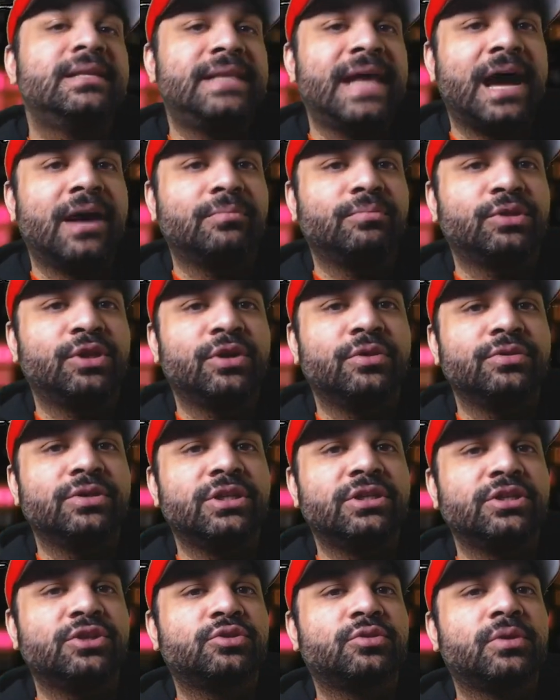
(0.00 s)
down below in
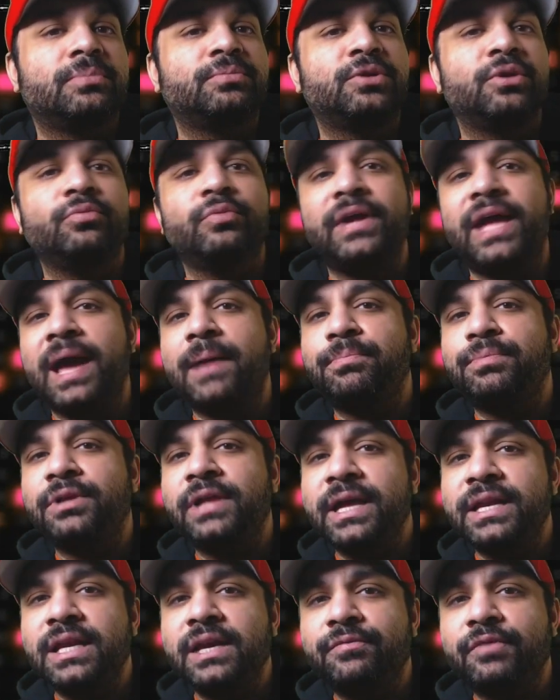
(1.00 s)
the description, we have
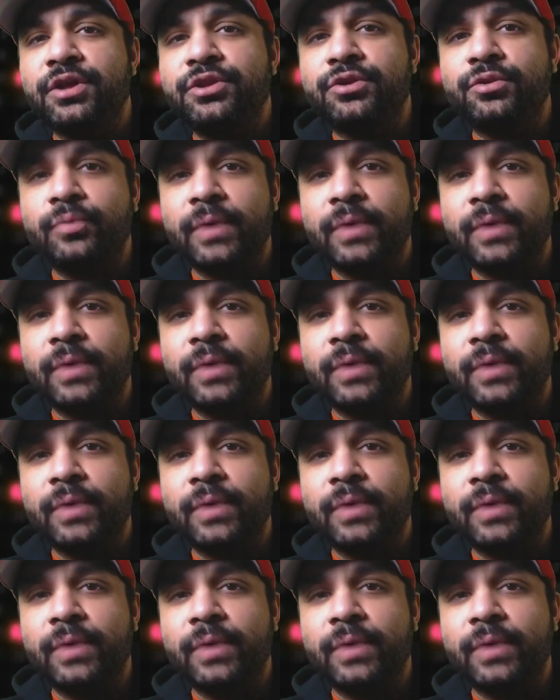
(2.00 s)
plenty of other